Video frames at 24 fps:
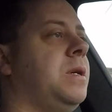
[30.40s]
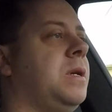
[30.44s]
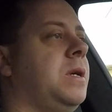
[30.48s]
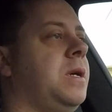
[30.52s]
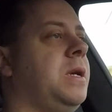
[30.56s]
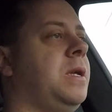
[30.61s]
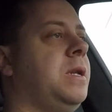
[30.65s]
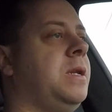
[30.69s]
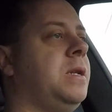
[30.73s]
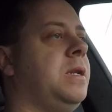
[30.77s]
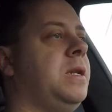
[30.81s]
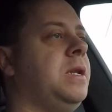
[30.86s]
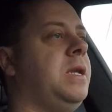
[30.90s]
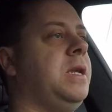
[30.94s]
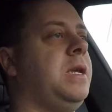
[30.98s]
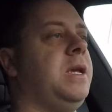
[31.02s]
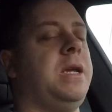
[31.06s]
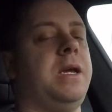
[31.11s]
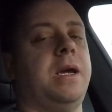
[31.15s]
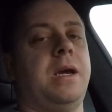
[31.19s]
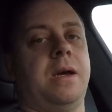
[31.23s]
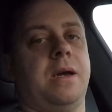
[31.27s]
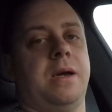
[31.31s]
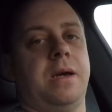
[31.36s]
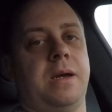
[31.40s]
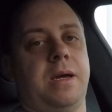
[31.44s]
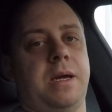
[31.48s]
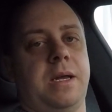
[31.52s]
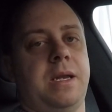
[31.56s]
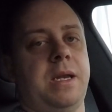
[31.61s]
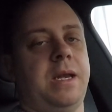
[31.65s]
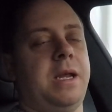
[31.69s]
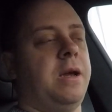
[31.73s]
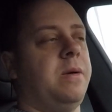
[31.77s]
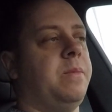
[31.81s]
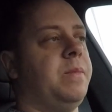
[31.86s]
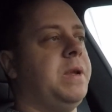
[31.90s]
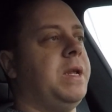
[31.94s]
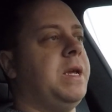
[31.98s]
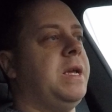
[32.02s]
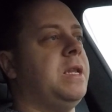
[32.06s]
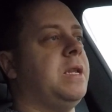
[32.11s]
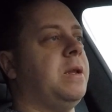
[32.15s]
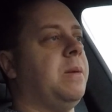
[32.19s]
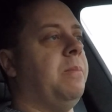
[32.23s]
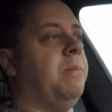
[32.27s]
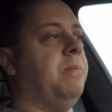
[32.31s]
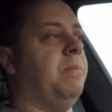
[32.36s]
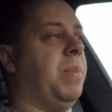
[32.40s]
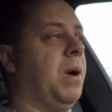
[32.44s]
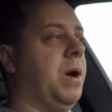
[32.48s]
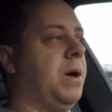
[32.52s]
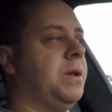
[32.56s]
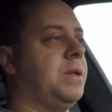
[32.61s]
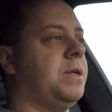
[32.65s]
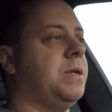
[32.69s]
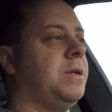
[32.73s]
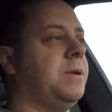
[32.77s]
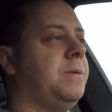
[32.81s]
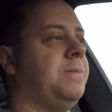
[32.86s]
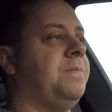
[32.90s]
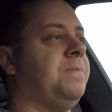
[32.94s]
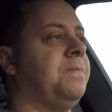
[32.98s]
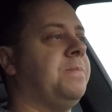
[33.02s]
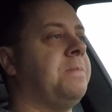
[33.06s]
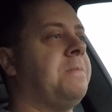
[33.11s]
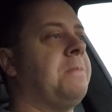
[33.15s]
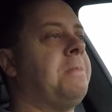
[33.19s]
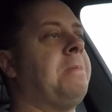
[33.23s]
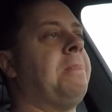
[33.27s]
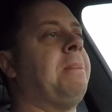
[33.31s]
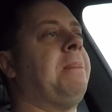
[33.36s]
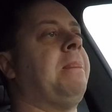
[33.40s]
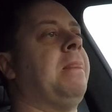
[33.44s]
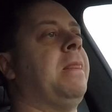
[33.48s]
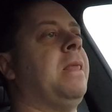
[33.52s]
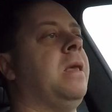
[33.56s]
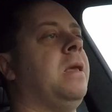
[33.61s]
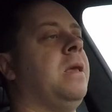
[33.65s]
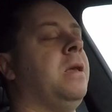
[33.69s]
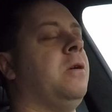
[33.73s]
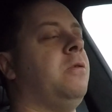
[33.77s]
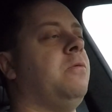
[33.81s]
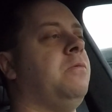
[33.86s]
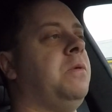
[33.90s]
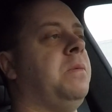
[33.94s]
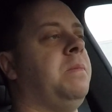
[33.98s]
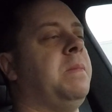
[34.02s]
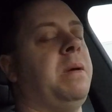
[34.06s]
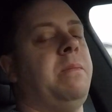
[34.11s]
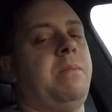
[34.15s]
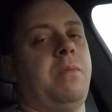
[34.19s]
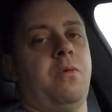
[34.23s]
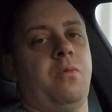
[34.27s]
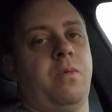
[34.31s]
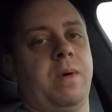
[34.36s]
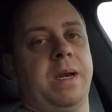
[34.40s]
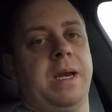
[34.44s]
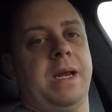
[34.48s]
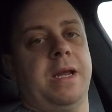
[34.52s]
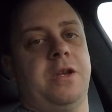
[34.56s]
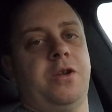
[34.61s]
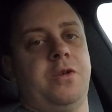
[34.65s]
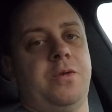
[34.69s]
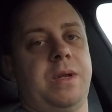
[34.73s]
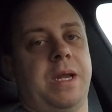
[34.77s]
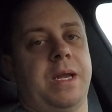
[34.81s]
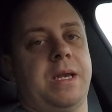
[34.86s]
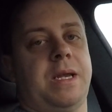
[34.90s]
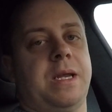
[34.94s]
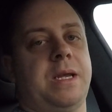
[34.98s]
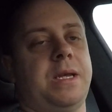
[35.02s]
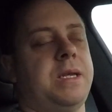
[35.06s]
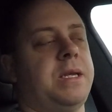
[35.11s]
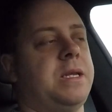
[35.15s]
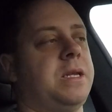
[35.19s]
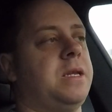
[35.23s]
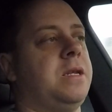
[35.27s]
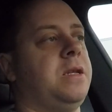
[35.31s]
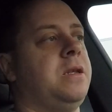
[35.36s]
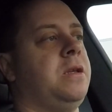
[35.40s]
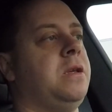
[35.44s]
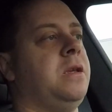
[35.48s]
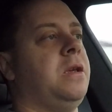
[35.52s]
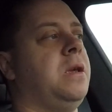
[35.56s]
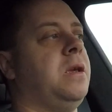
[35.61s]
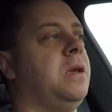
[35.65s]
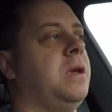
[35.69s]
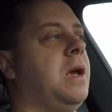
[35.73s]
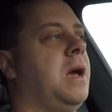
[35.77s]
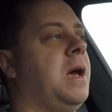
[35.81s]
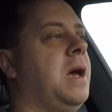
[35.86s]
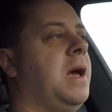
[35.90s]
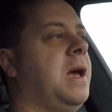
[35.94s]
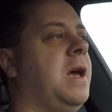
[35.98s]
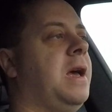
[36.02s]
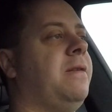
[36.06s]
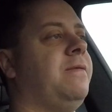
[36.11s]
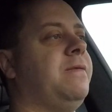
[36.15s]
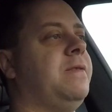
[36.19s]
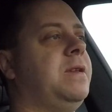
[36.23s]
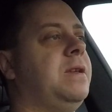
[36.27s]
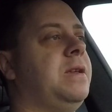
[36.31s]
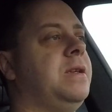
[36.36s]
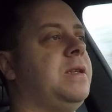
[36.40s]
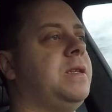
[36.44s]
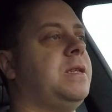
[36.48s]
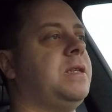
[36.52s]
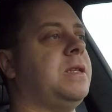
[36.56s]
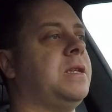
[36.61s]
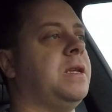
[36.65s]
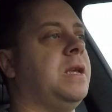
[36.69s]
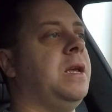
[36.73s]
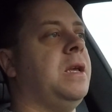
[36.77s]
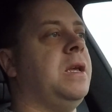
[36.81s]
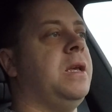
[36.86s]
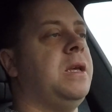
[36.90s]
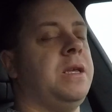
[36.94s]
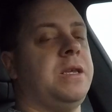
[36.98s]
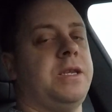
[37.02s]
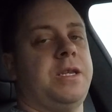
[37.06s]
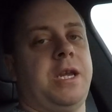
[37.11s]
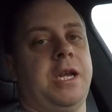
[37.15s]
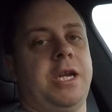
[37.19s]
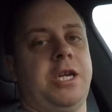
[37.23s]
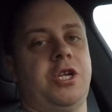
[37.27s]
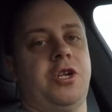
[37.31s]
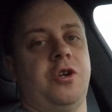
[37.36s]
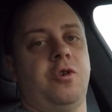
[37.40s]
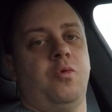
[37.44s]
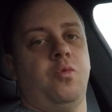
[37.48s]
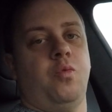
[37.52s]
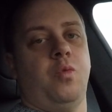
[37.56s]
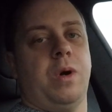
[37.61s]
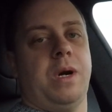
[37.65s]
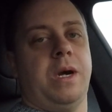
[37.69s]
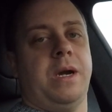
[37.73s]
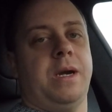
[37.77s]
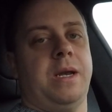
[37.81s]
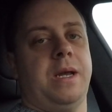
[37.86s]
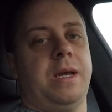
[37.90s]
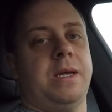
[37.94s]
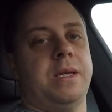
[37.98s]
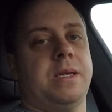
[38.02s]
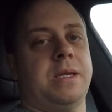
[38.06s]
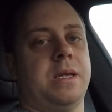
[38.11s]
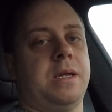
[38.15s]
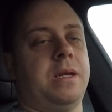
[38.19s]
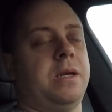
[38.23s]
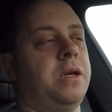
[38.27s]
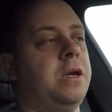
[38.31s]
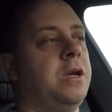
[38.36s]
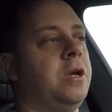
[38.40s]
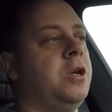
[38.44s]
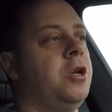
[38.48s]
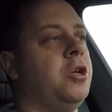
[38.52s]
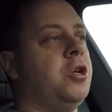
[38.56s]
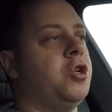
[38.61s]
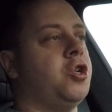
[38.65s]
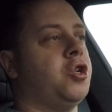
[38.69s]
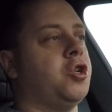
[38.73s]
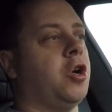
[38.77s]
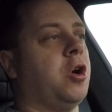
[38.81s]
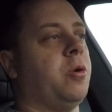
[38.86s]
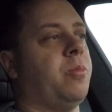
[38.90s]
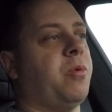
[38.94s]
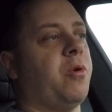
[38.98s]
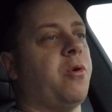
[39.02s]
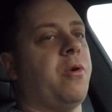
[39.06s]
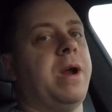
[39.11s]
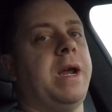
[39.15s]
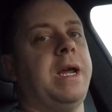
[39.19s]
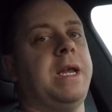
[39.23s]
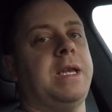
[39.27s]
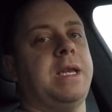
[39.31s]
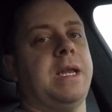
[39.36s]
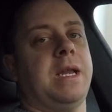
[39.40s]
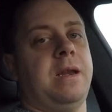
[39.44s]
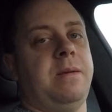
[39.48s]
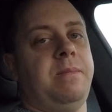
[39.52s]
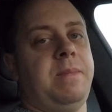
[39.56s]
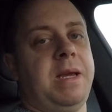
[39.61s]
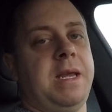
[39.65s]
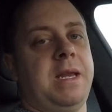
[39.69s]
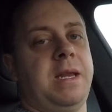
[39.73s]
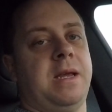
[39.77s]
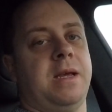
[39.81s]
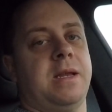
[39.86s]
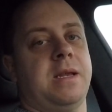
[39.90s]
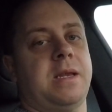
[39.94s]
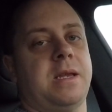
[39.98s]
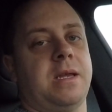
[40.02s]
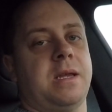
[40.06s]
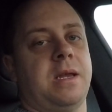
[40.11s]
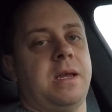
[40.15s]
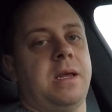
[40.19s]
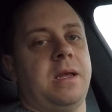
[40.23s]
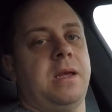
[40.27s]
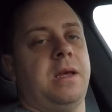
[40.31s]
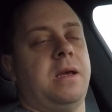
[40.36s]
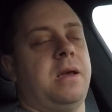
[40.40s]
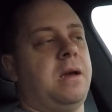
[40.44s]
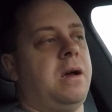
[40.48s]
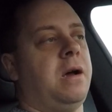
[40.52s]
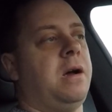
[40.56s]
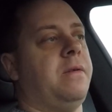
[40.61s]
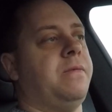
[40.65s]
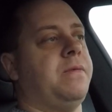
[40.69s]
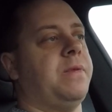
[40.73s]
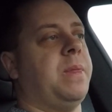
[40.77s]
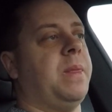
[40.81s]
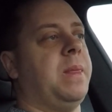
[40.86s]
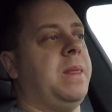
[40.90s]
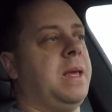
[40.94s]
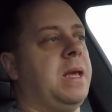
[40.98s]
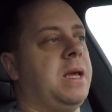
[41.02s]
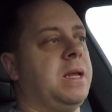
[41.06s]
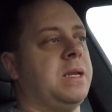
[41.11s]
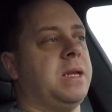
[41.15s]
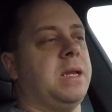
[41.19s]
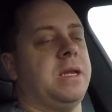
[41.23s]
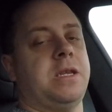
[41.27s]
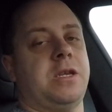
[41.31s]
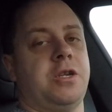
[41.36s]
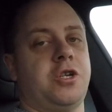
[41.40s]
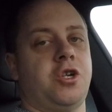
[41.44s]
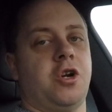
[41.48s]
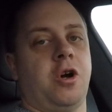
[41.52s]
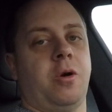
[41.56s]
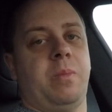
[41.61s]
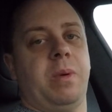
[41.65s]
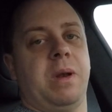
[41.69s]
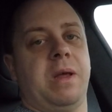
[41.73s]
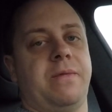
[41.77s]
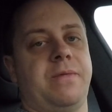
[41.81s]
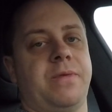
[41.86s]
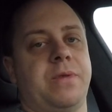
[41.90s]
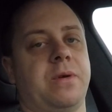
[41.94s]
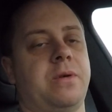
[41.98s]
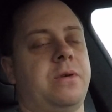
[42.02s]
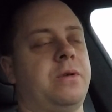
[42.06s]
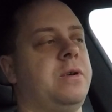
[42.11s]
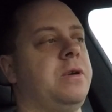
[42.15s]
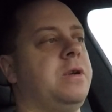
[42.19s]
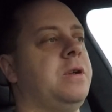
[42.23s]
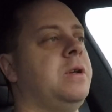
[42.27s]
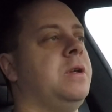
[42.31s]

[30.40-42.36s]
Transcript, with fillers: in the update, but remember, when I do the test I have this section where there's a sharp right and immediate, after that there's a sharp left turn